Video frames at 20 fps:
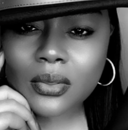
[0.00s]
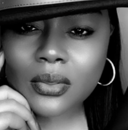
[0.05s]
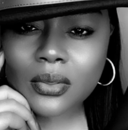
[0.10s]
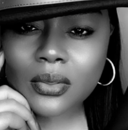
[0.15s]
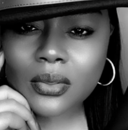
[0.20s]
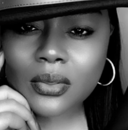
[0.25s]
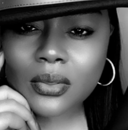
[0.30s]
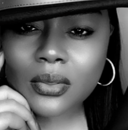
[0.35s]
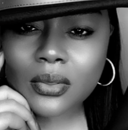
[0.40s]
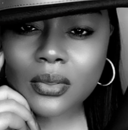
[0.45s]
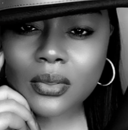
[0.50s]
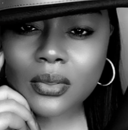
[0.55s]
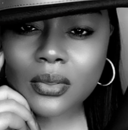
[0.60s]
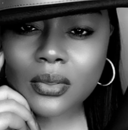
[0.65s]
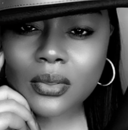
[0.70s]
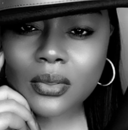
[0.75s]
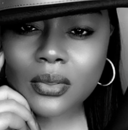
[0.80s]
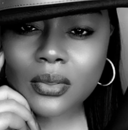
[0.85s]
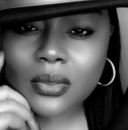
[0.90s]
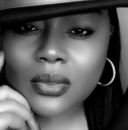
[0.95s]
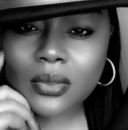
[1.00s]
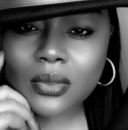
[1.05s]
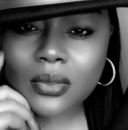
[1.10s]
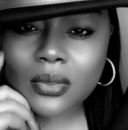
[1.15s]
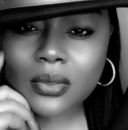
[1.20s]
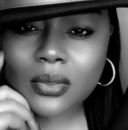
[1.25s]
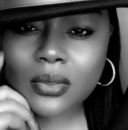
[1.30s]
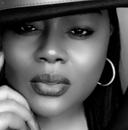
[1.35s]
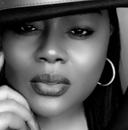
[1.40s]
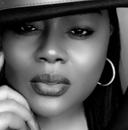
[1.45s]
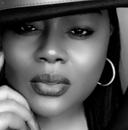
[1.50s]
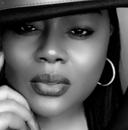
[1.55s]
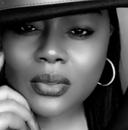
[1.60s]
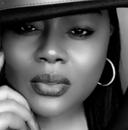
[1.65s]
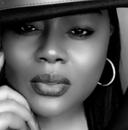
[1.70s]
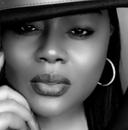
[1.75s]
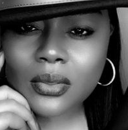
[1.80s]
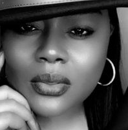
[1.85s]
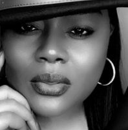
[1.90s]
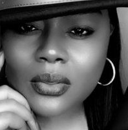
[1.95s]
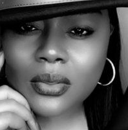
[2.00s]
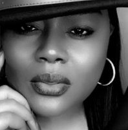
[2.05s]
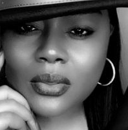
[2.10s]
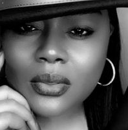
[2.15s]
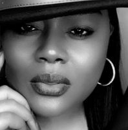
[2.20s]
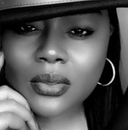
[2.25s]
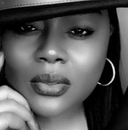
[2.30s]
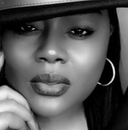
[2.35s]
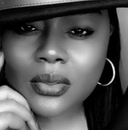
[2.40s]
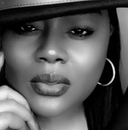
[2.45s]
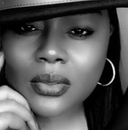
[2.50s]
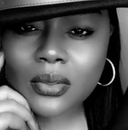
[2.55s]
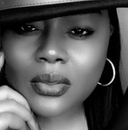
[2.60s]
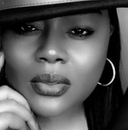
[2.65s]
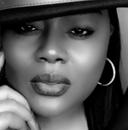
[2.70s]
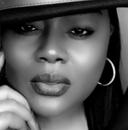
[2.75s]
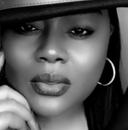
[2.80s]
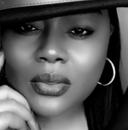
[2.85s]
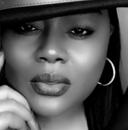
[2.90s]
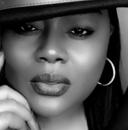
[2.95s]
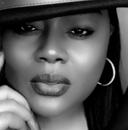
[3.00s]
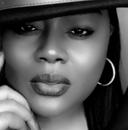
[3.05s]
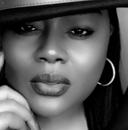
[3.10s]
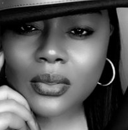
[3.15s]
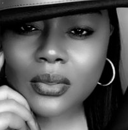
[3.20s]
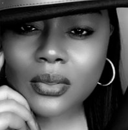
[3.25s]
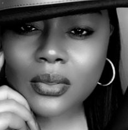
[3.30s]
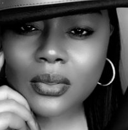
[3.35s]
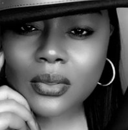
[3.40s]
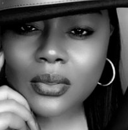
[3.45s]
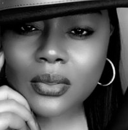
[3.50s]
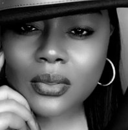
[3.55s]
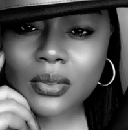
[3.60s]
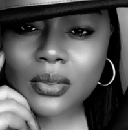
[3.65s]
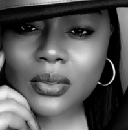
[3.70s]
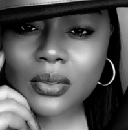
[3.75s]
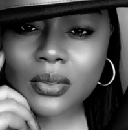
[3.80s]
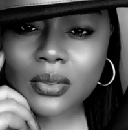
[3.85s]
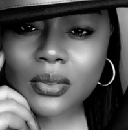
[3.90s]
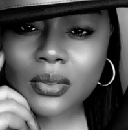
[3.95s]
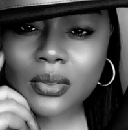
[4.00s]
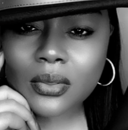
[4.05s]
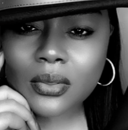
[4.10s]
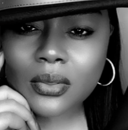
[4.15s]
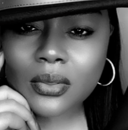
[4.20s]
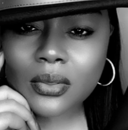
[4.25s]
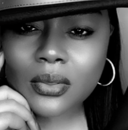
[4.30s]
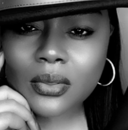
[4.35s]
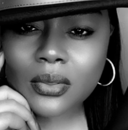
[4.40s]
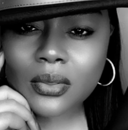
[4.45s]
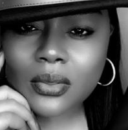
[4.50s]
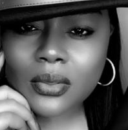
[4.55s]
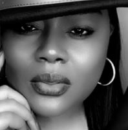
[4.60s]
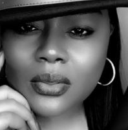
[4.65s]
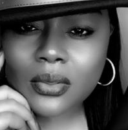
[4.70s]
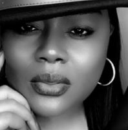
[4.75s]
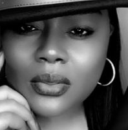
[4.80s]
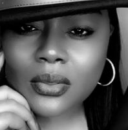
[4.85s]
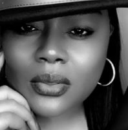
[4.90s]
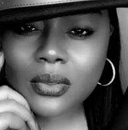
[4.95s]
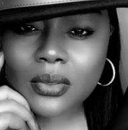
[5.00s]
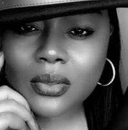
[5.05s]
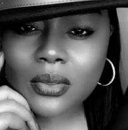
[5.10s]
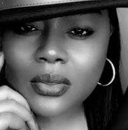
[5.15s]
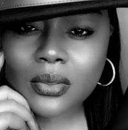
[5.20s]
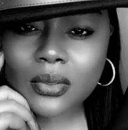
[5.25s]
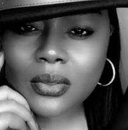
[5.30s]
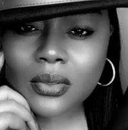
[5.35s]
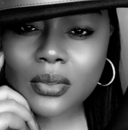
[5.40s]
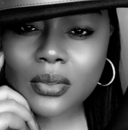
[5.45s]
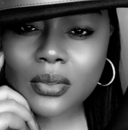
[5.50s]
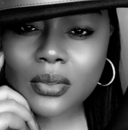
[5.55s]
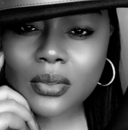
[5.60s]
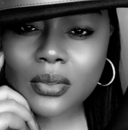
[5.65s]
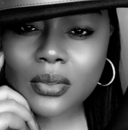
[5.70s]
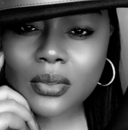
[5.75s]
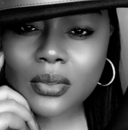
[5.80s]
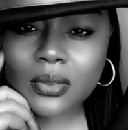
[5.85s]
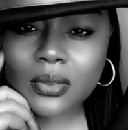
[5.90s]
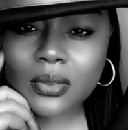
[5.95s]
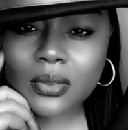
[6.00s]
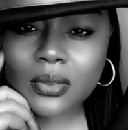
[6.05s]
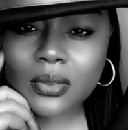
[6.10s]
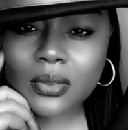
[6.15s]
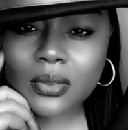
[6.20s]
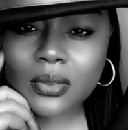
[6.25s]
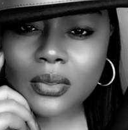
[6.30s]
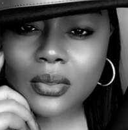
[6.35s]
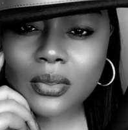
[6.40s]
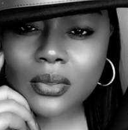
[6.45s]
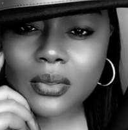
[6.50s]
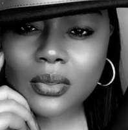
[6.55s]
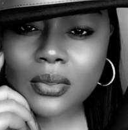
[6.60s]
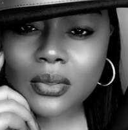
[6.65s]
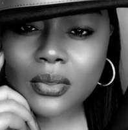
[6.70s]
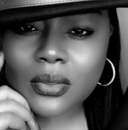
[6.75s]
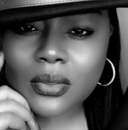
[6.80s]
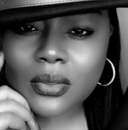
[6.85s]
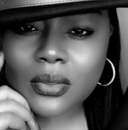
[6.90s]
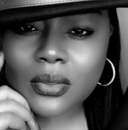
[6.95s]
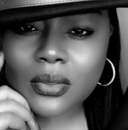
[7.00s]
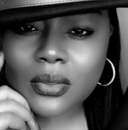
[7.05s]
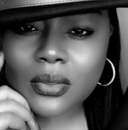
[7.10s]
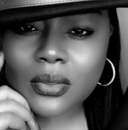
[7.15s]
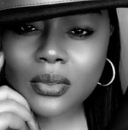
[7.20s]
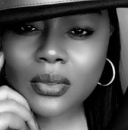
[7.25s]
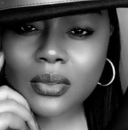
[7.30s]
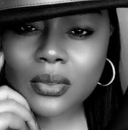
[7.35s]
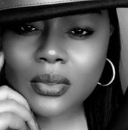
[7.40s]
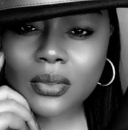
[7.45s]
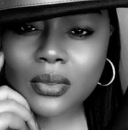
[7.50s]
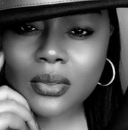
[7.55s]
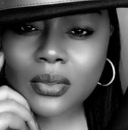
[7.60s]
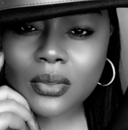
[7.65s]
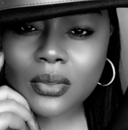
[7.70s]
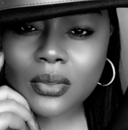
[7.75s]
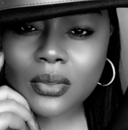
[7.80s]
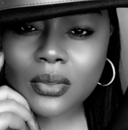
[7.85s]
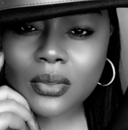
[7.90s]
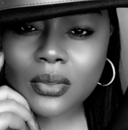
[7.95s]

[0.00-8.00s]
(no lip movement)